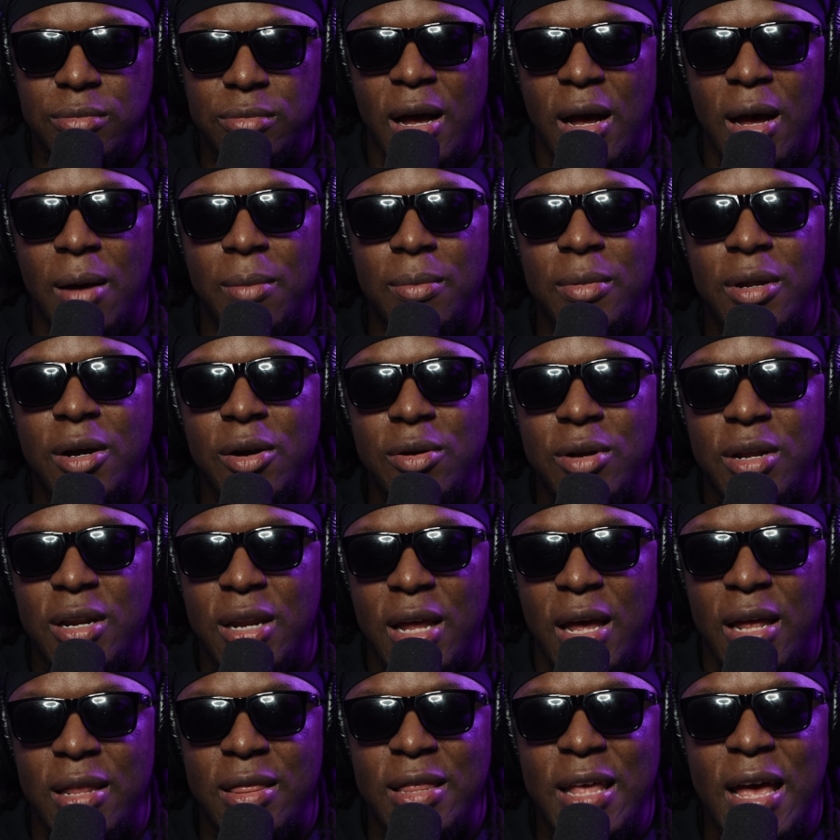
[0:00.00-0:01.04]
I'm learning
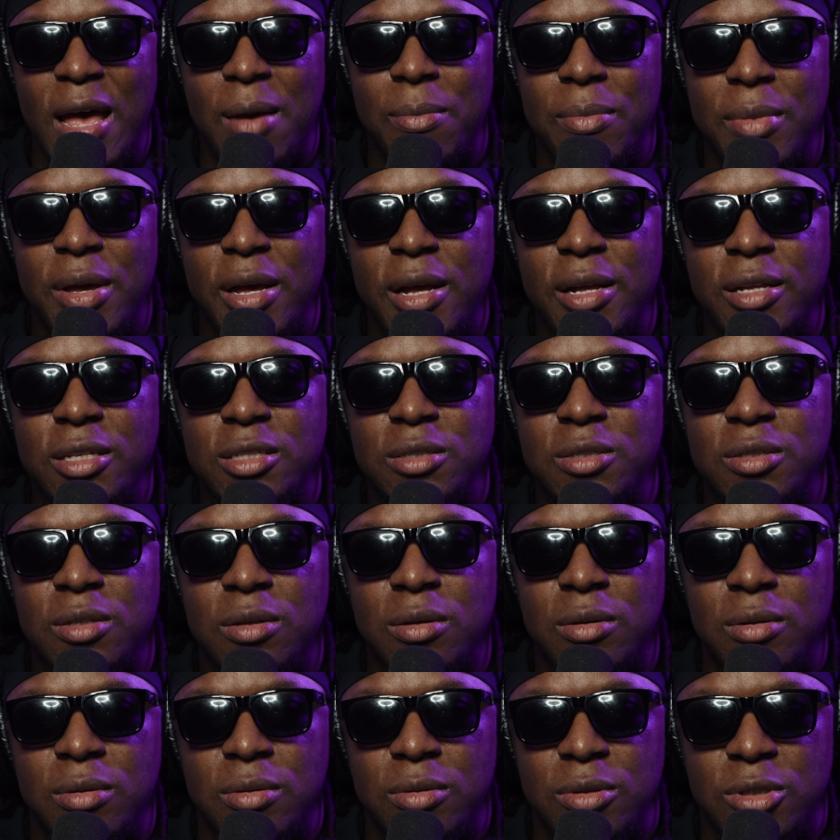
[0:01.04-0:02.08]
that means
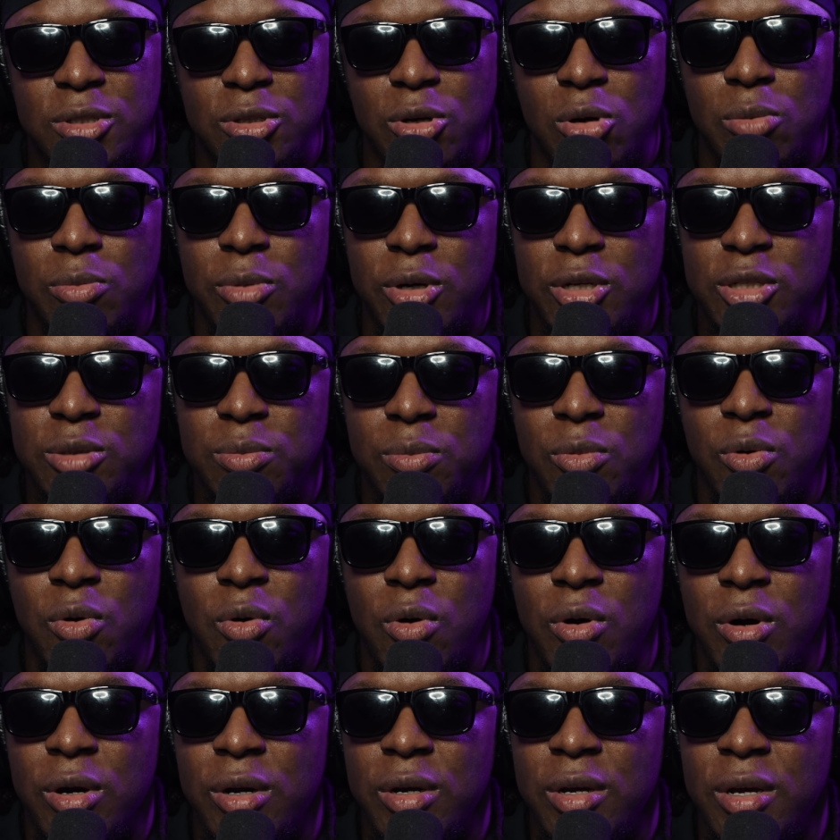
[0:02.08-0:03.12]
so much
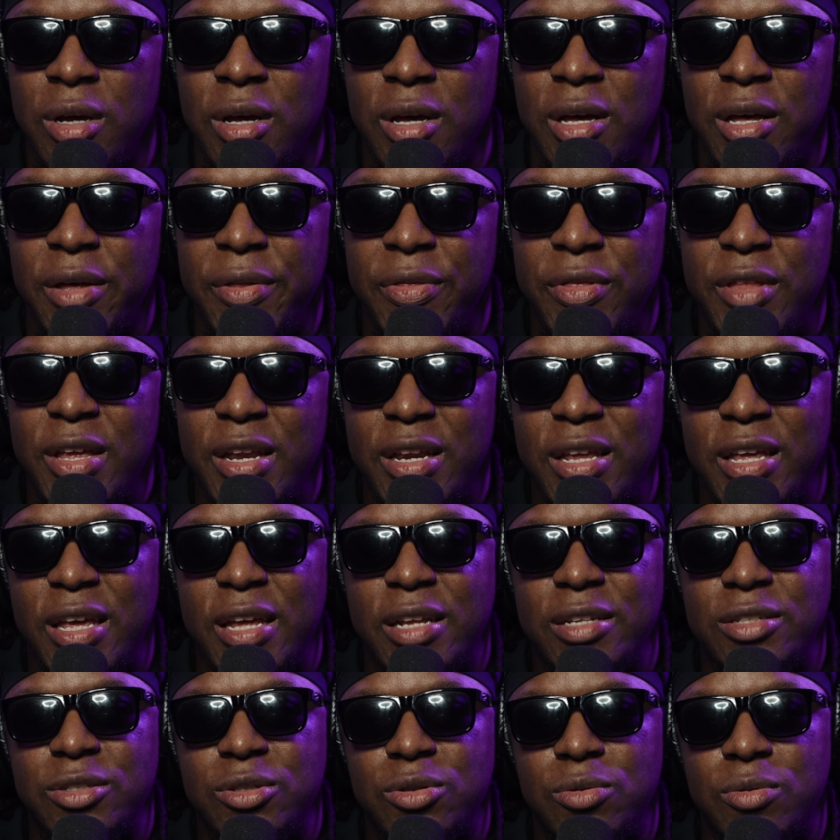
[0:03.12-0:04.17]
more than
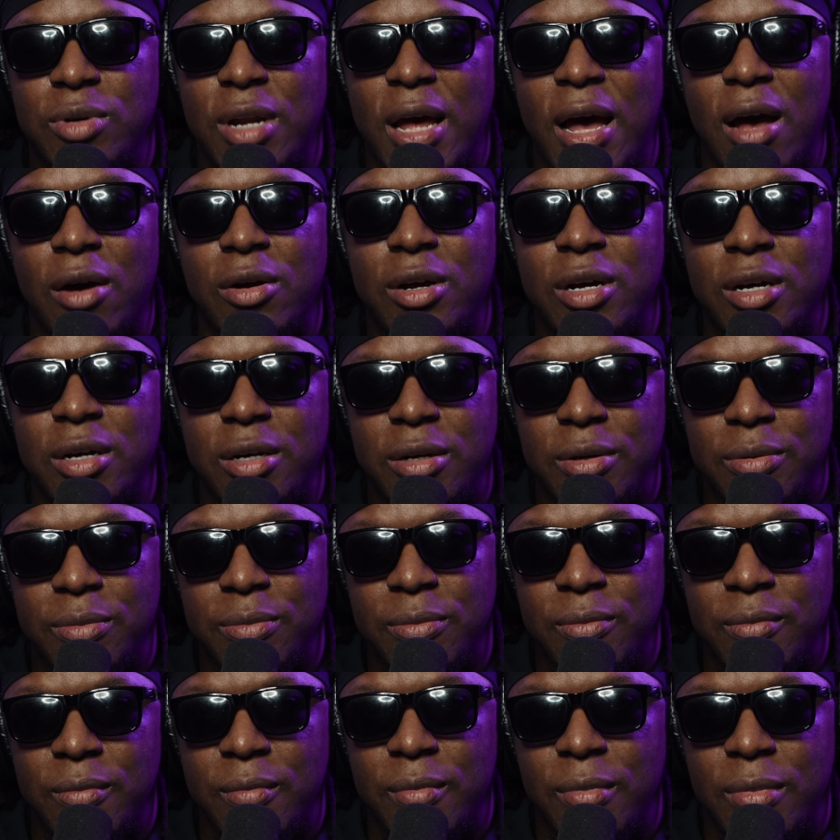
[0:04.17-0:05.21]
getting to an outcome.
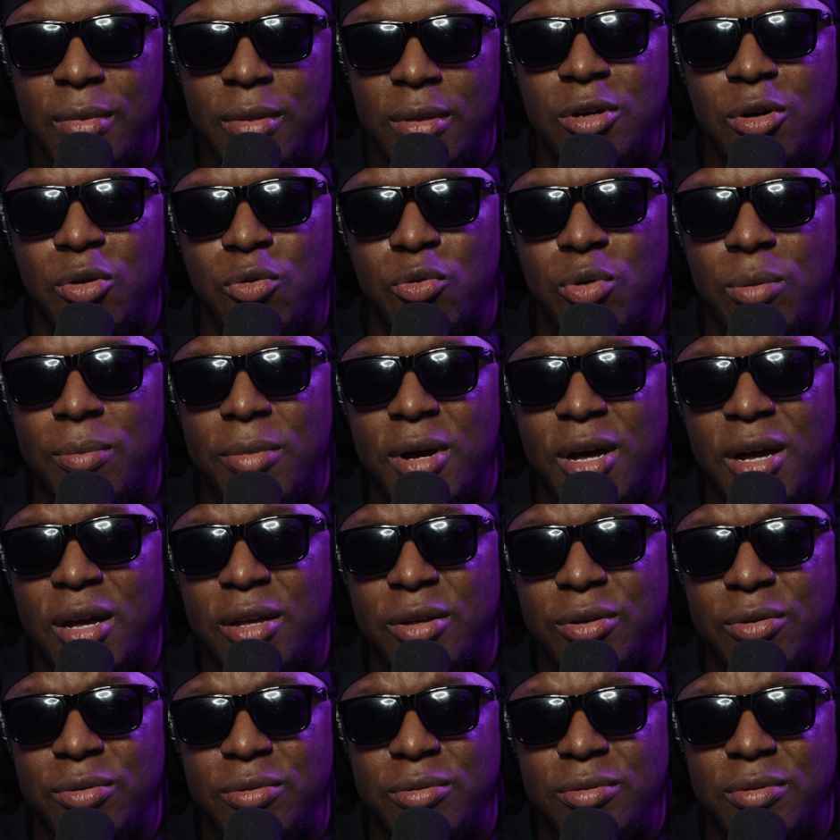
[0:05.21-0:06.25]
Remind
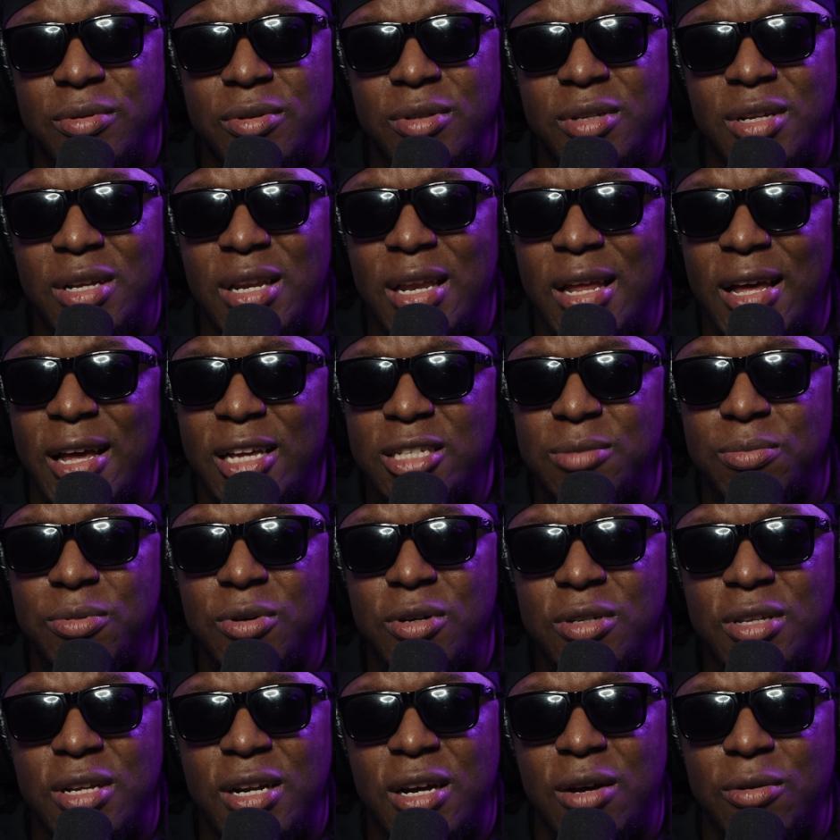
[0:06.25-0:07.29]
you, the last book
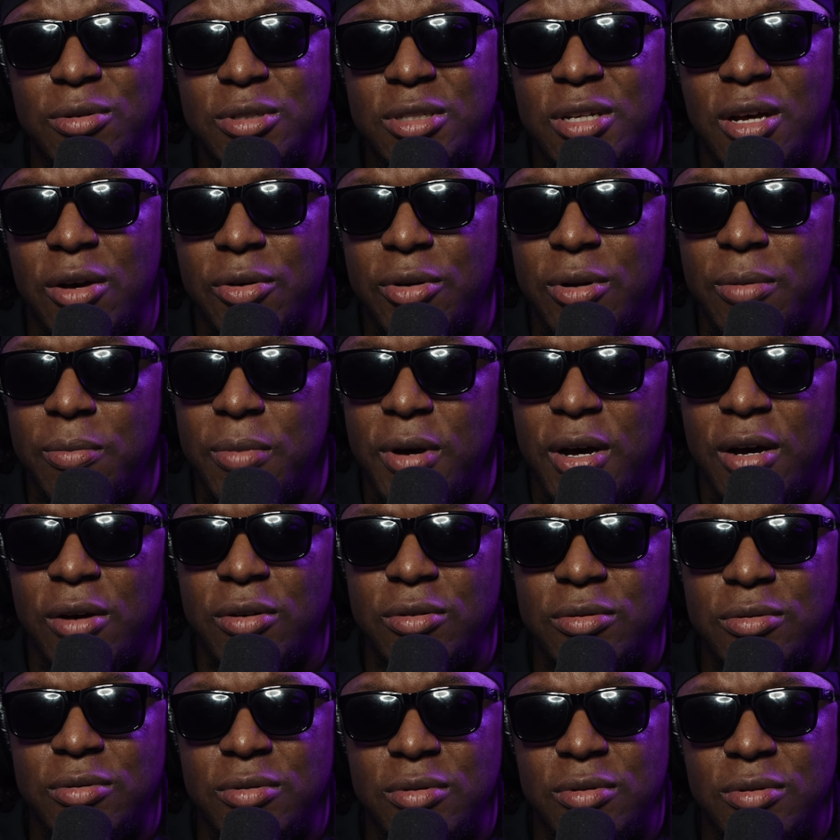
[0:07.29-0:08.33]
that I was talking about
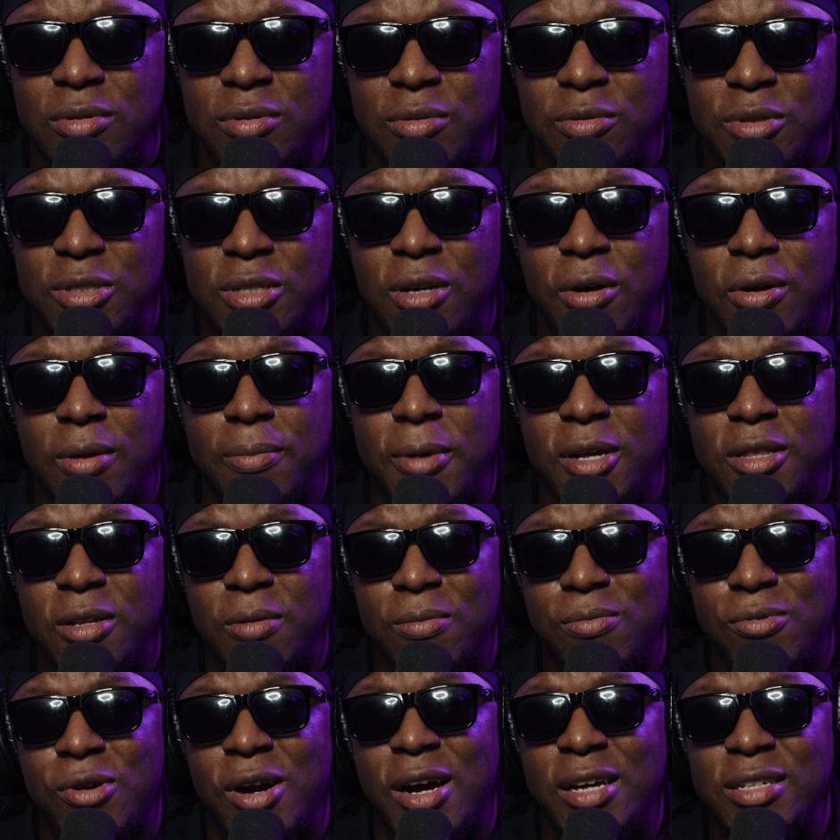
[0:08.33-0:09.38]
the
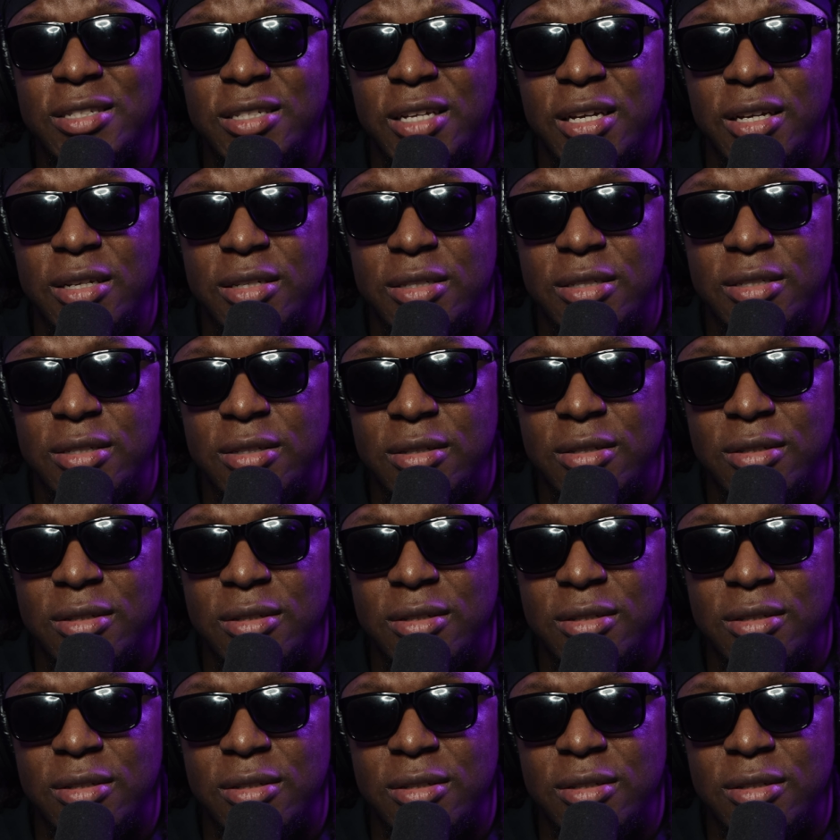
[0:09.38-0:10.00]
process.